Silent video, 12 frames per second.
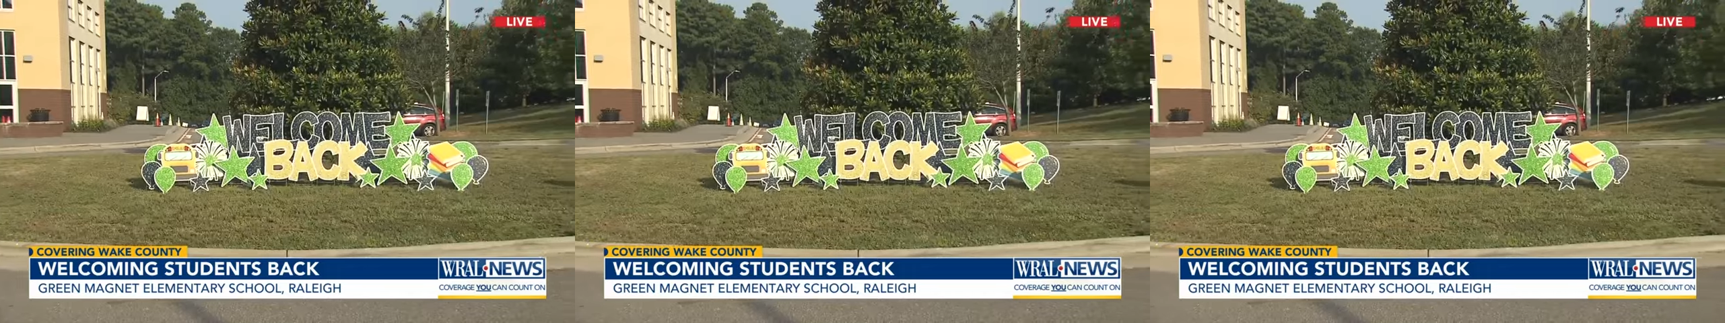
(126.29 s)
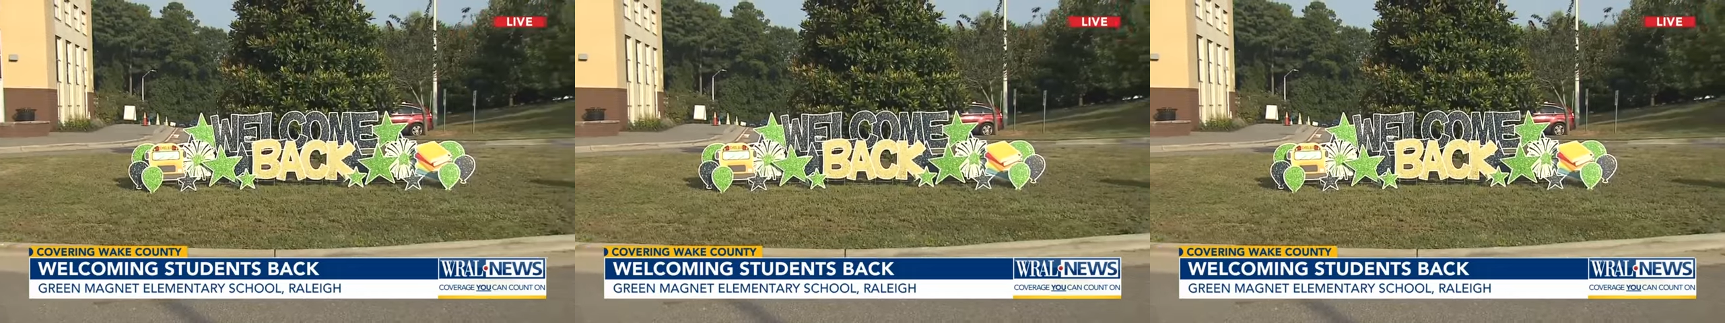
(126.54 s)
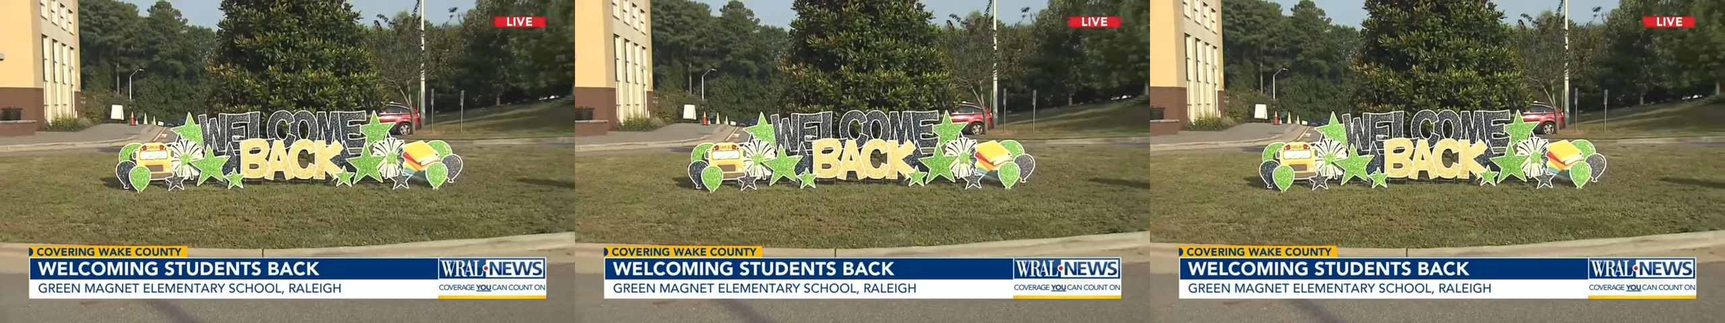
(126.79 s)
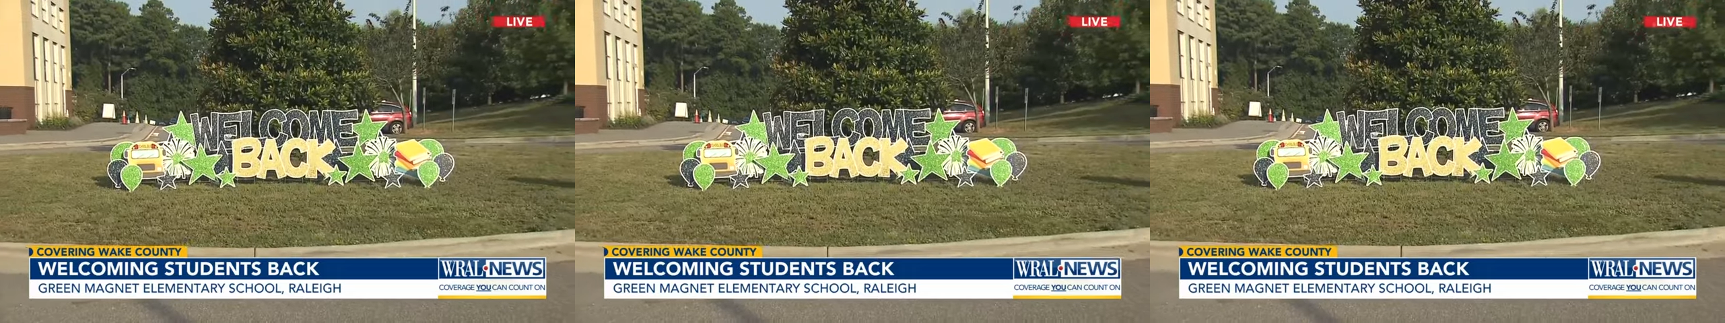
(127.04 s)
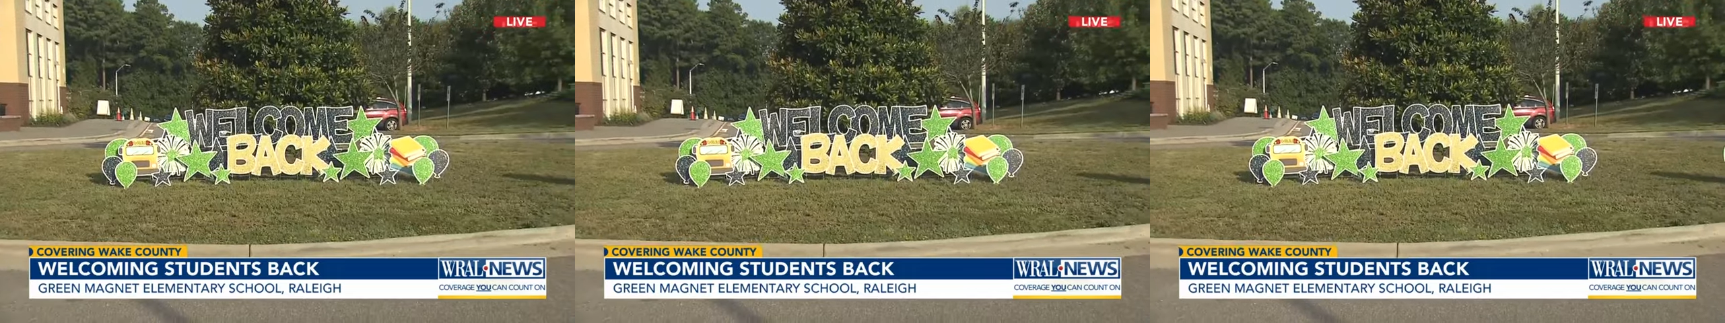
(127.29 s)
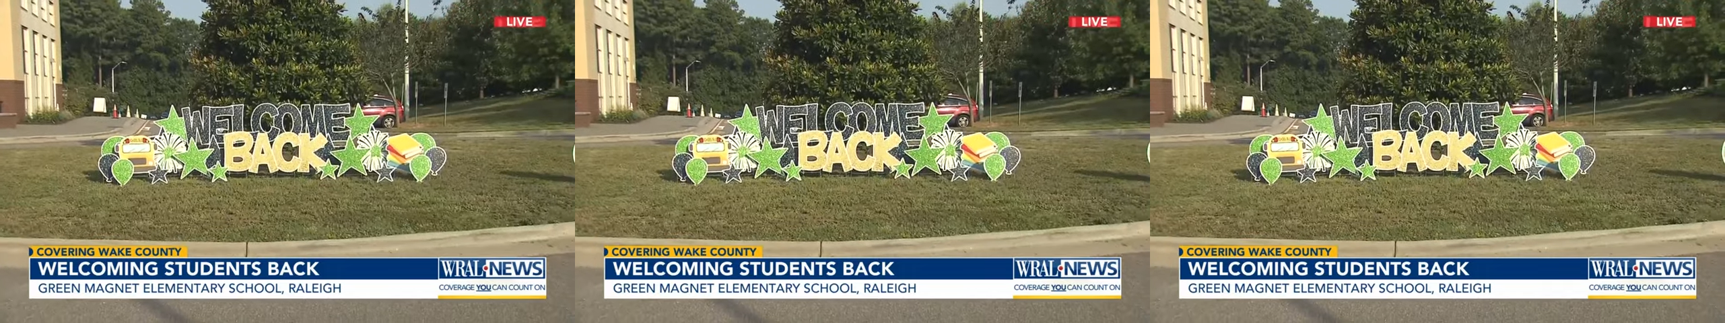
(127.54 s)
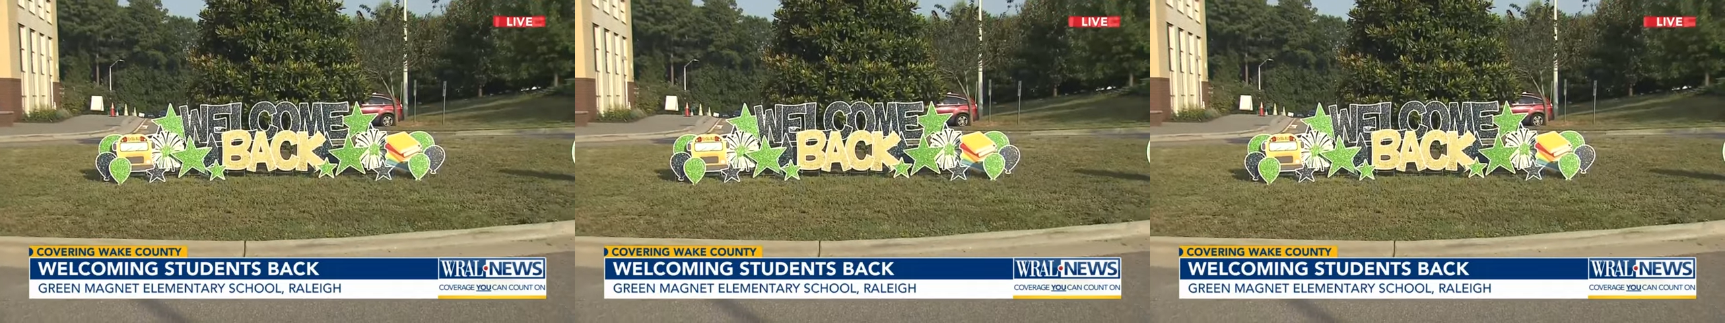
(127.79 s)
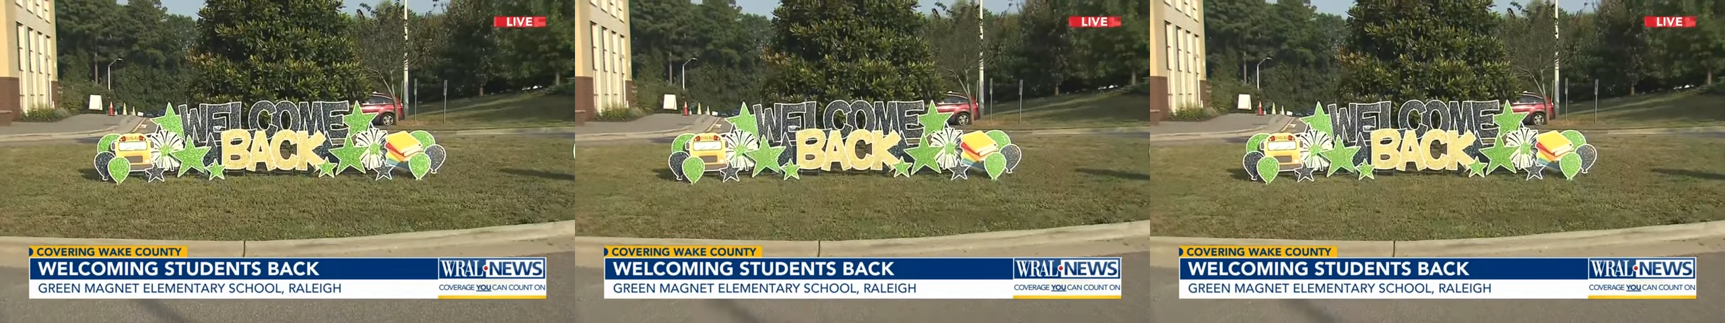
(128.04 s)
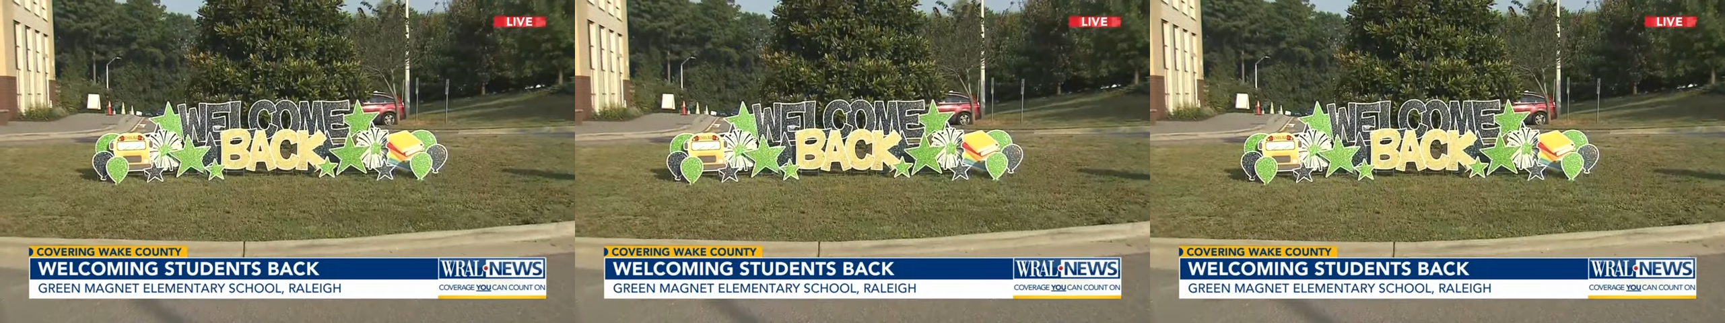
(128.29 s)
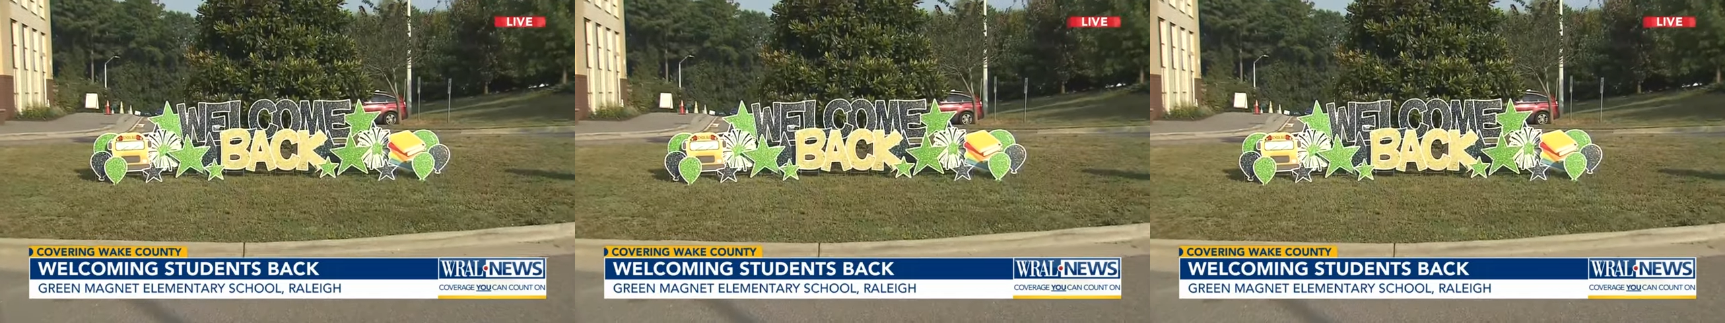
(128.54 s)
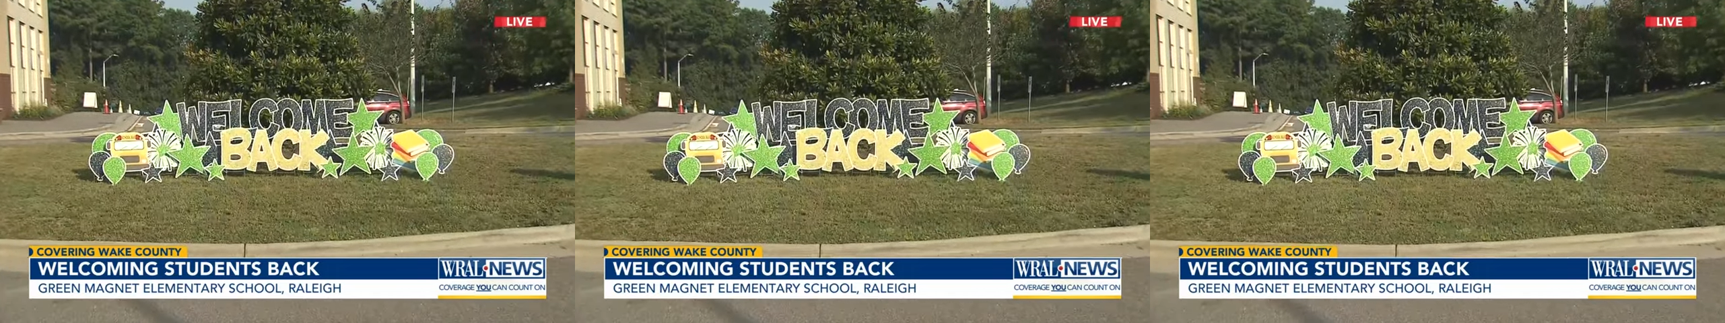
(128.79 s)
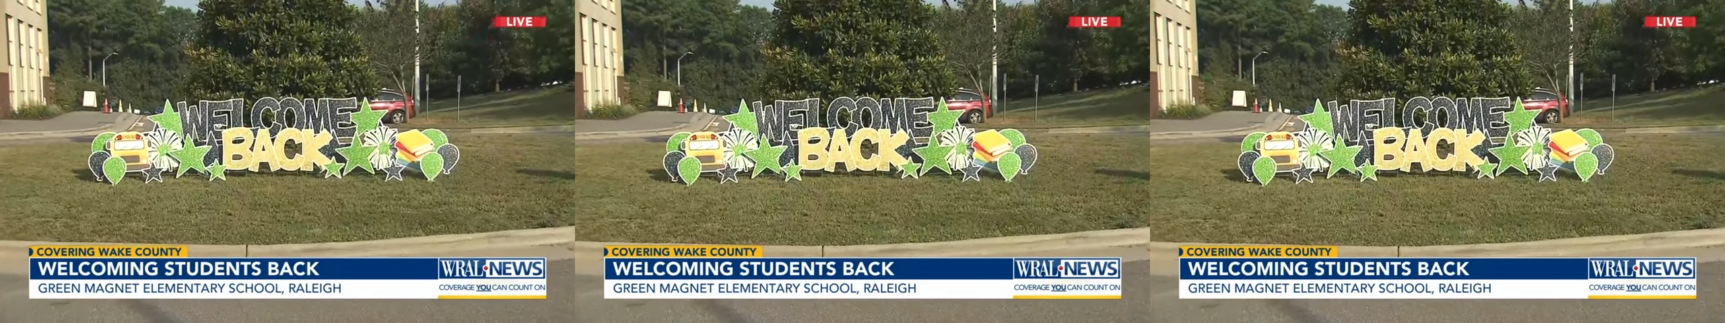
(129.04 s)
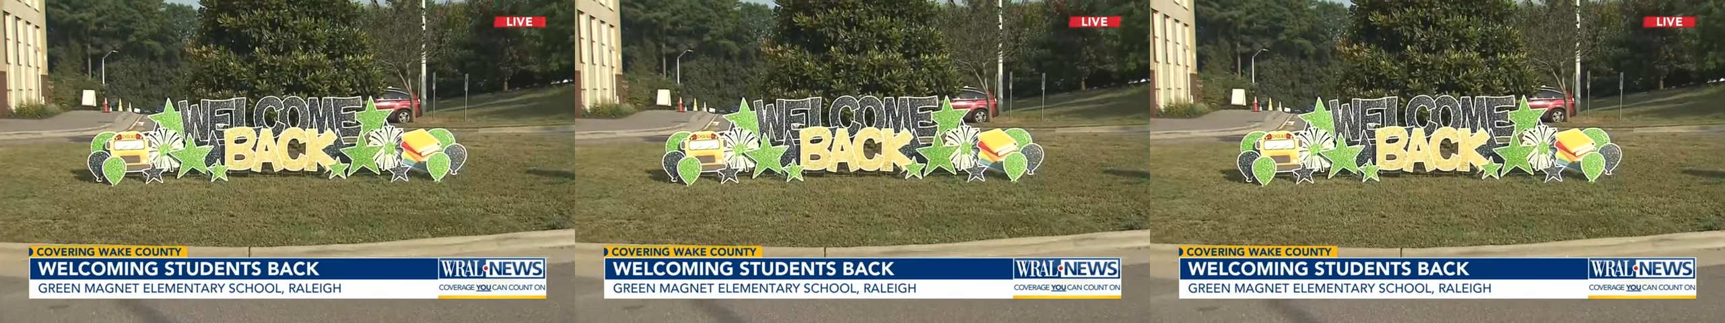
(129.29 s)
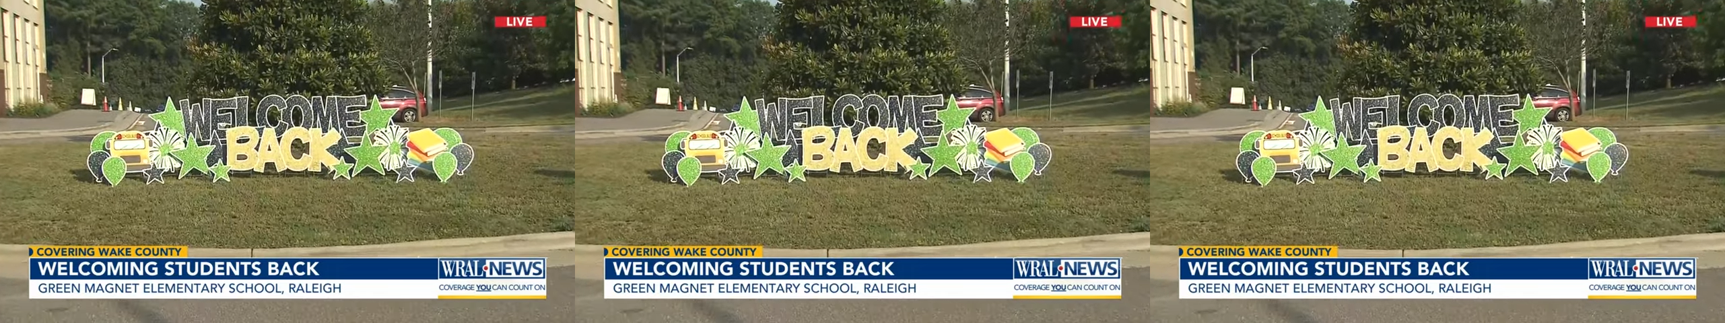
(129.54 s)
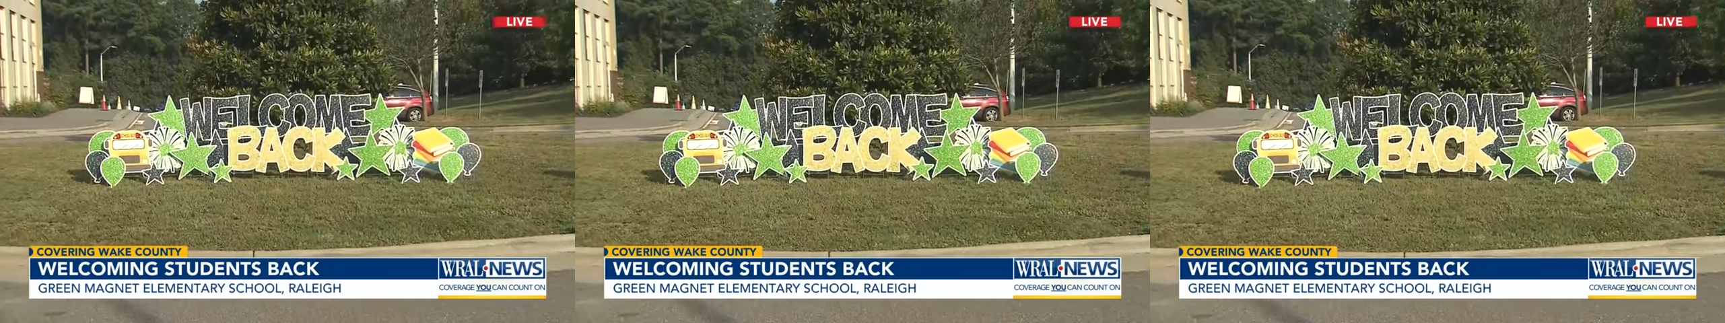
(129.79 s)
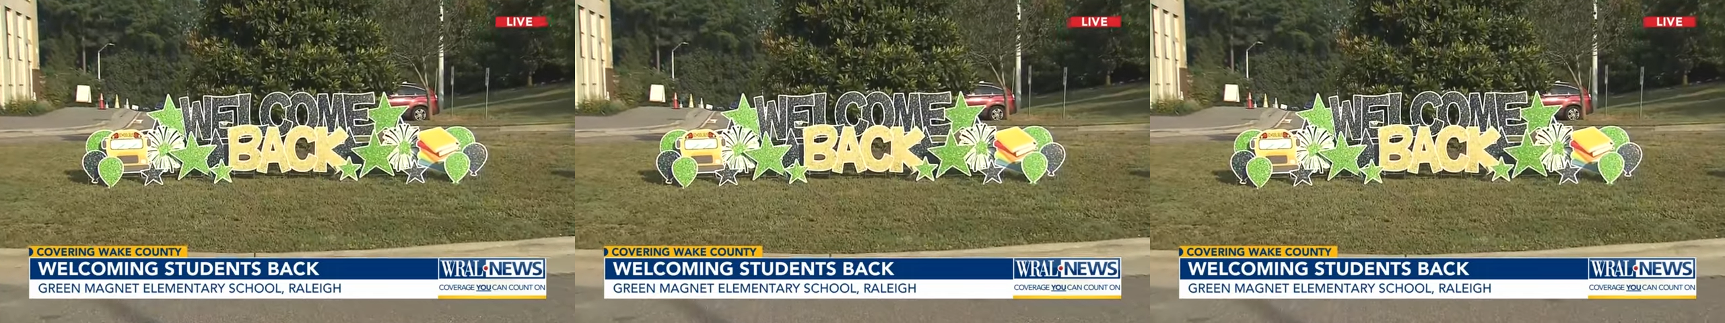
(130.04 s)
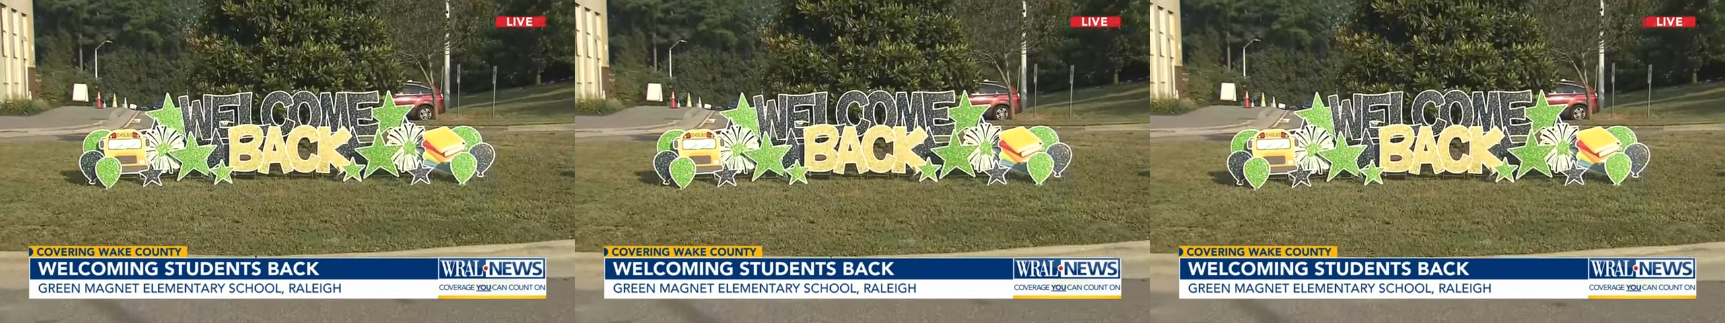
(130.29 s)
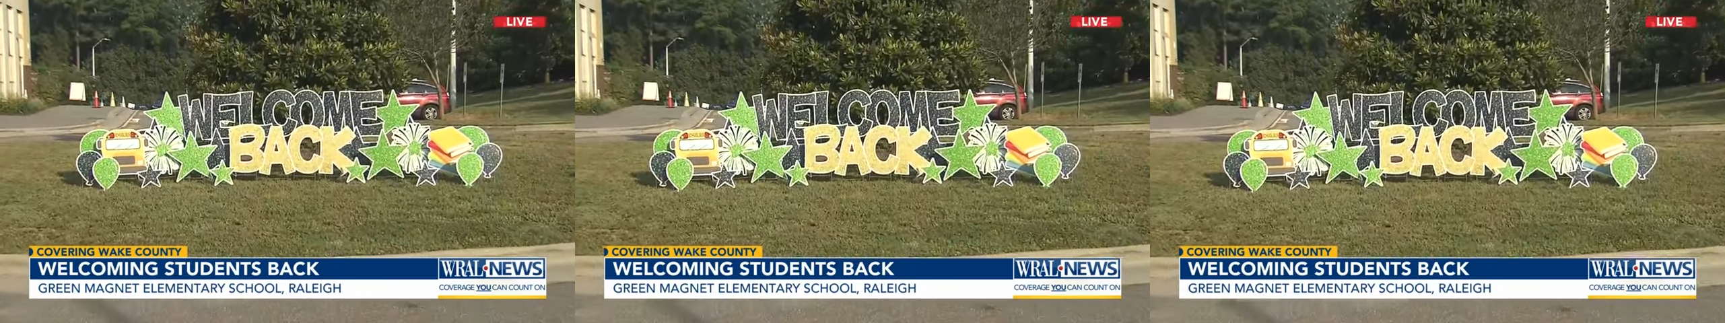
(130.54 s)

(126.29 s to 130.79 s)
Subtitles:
[unreadable: no face in view]